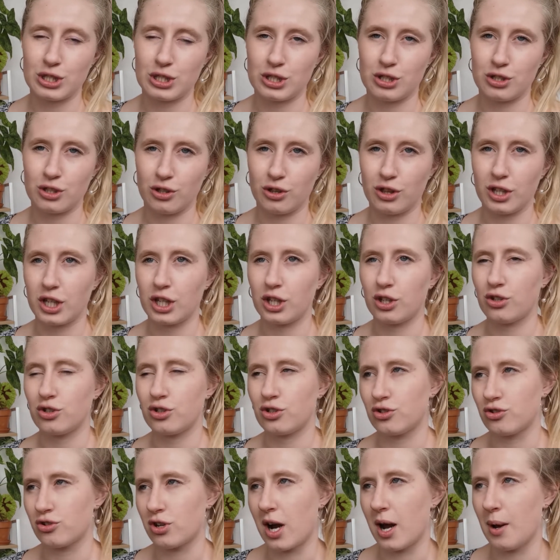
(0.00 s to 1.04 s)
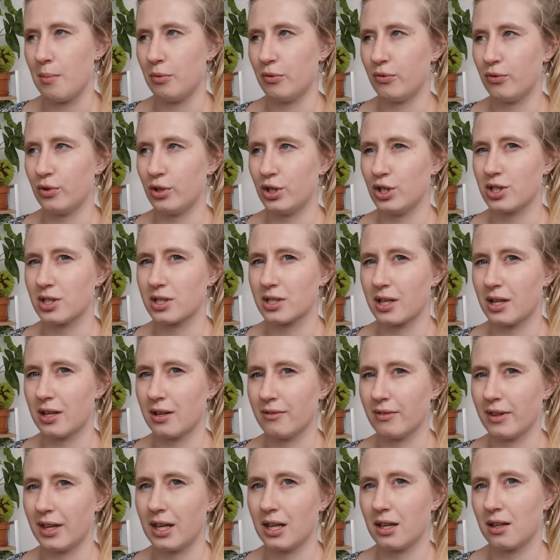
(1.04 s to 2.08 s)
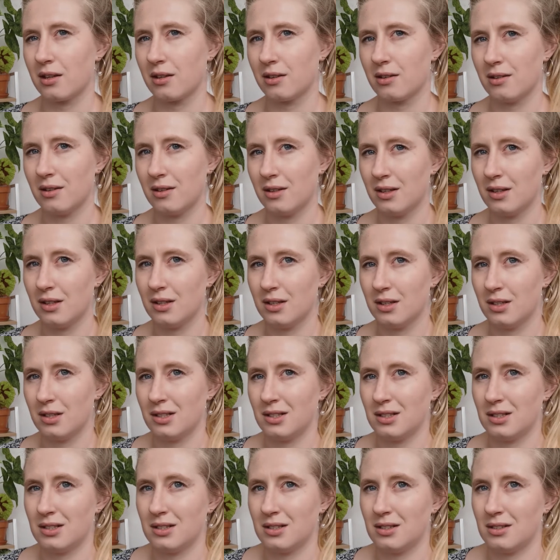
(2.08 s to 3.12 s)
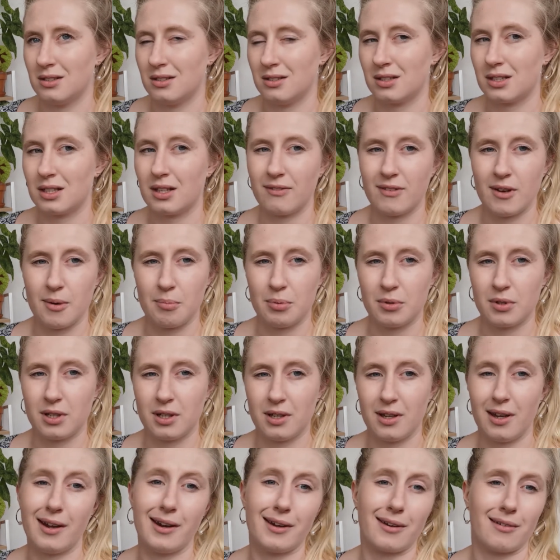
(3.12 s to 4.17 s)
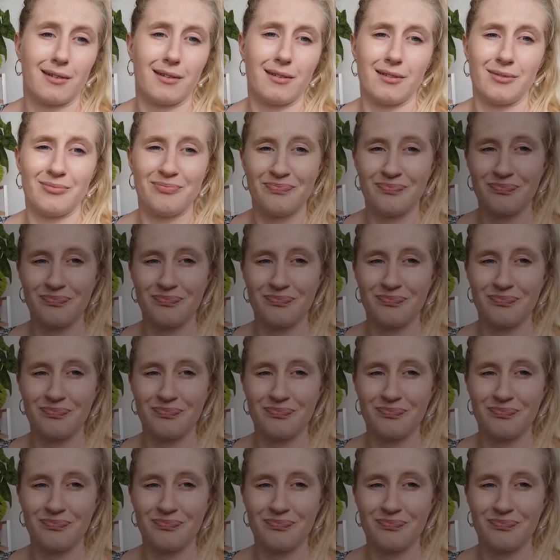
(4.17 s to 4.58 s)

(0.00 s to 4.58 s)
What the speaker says: do you think you should try it before you just kind of like give up on it? I don't know.